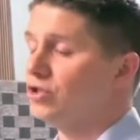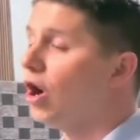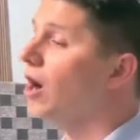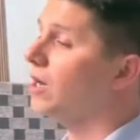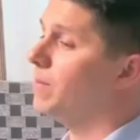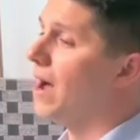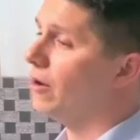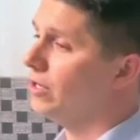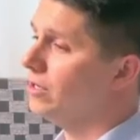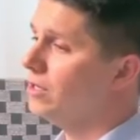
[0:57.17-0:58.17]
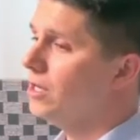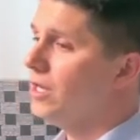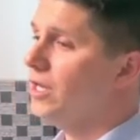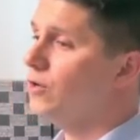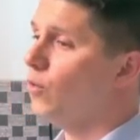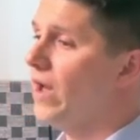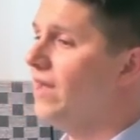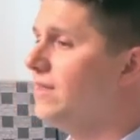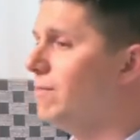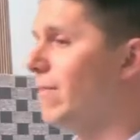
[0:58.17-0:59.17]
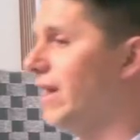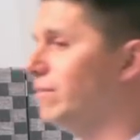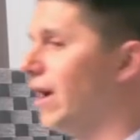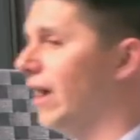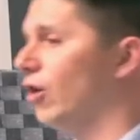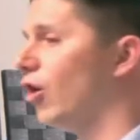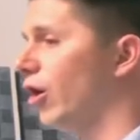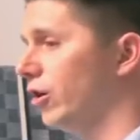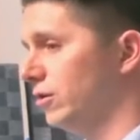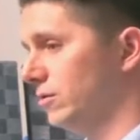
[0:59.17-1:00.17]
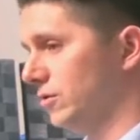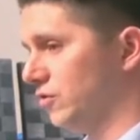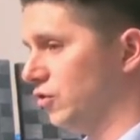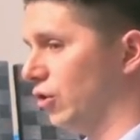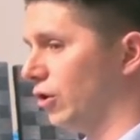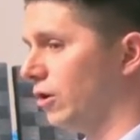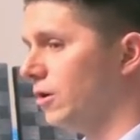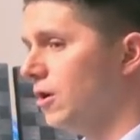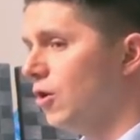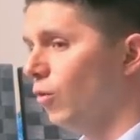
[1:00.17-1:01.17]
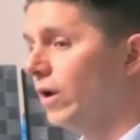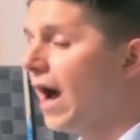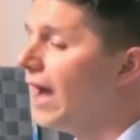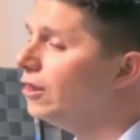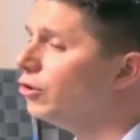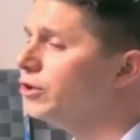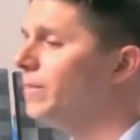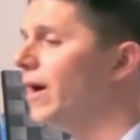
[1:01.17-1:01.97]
talk about it in a way that made my heart stir. When I learned